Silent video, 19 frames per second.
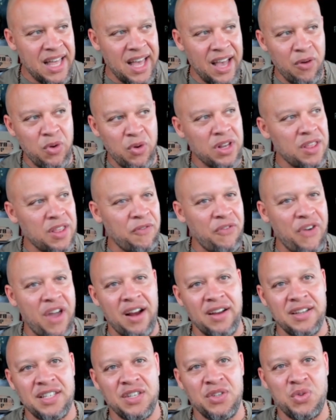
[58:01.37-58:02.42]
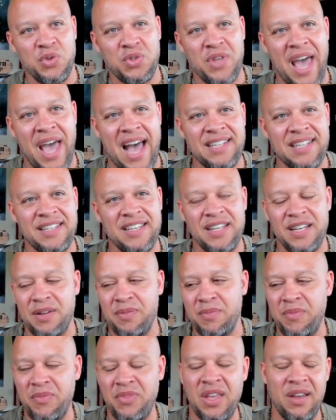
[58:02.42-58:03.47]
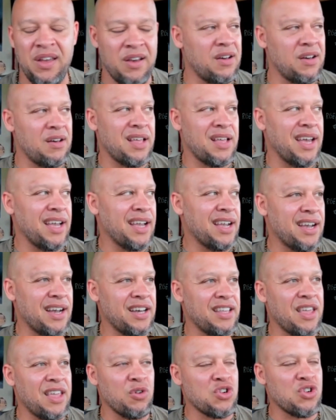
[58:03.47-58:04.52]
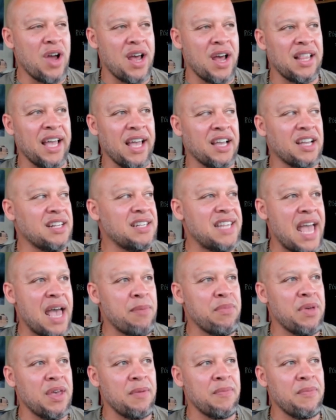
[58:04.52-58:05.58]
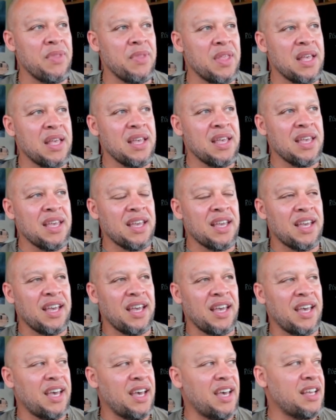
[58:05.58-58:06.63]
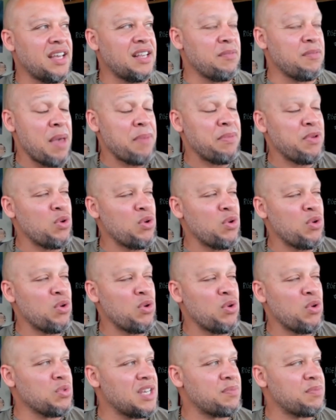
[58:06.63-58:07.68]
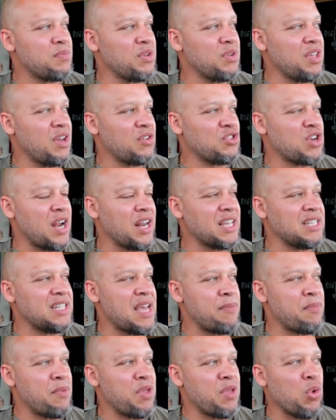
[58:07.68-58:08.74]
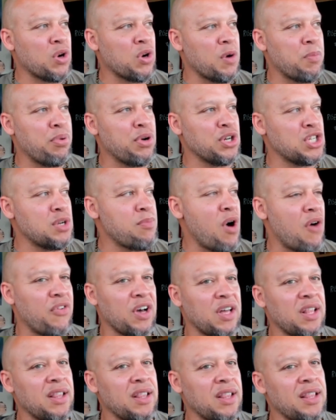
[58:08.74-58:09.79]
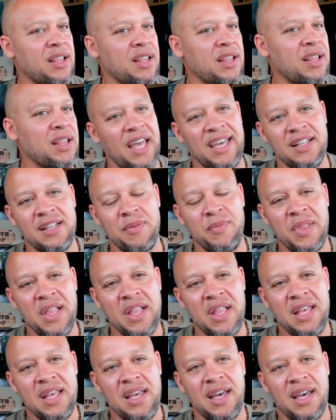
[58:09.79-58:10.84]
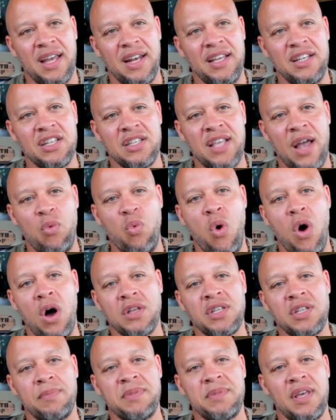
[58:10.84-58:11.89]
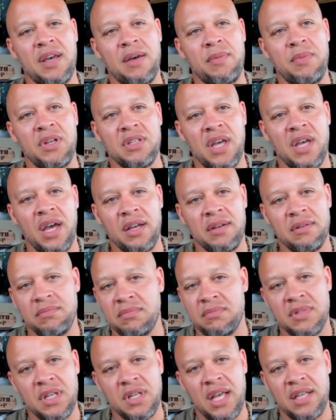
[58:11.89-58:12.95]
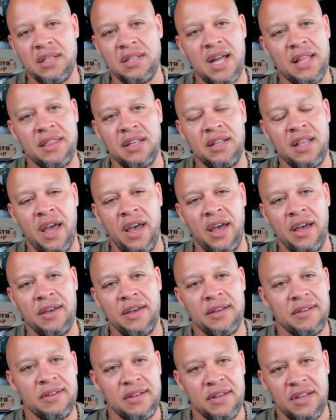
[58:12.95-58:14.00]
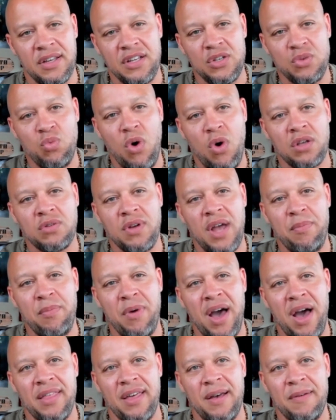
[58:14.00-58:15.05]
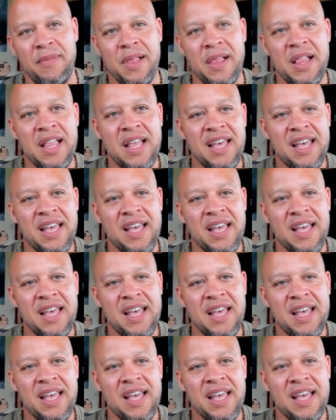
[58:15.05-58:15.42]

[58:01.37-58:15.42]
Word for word: Like one of the Pharisees was asking him, you know, like uh, they were trying to like condemn him, and maybe it was this where they were trying to condemn him. They wanted to push him off a cliff and like kill him, and he just like walks up to them and he's like, "Today's not the day." He just walks right by them.